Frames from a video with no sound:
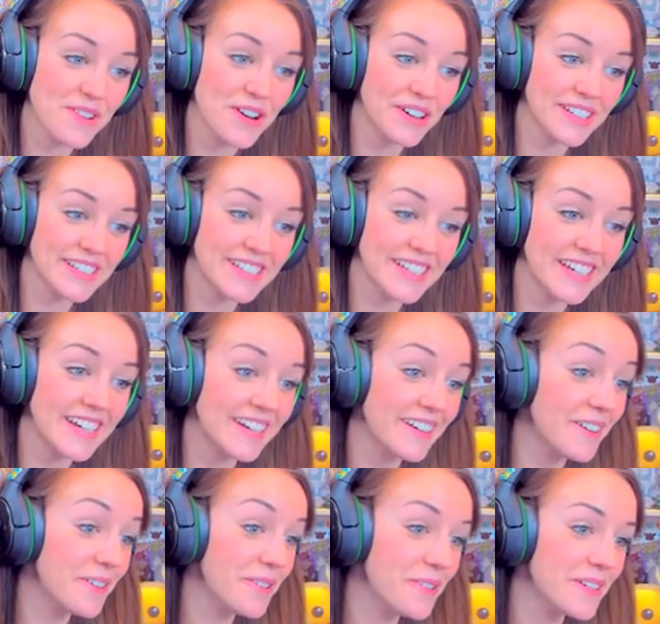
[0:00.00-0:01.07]
not
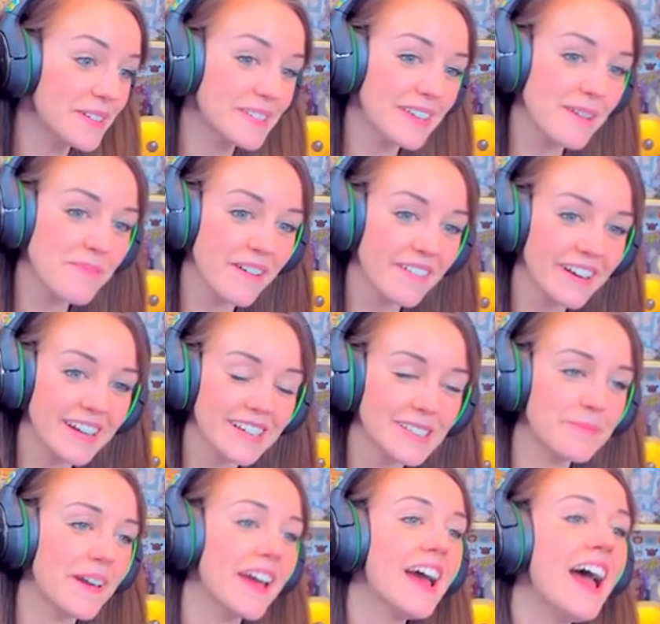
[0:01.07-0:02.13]
seen, ooh, a Siberian
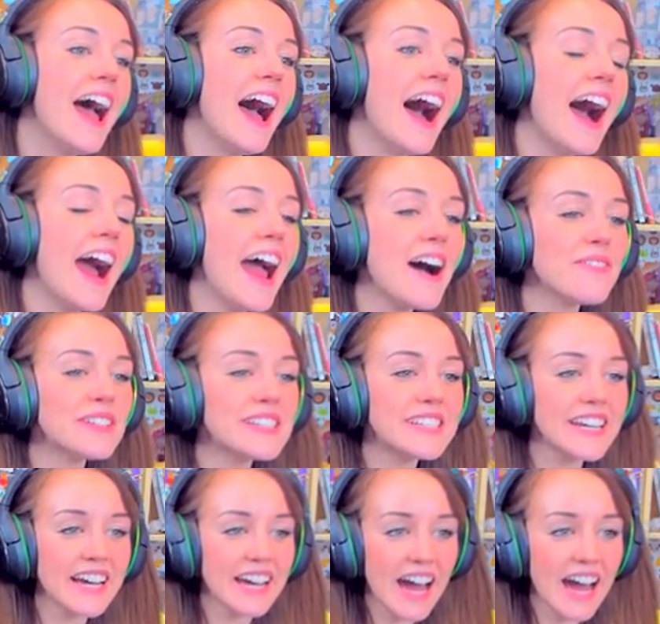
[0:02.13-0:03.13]
Husky. I haven't seen a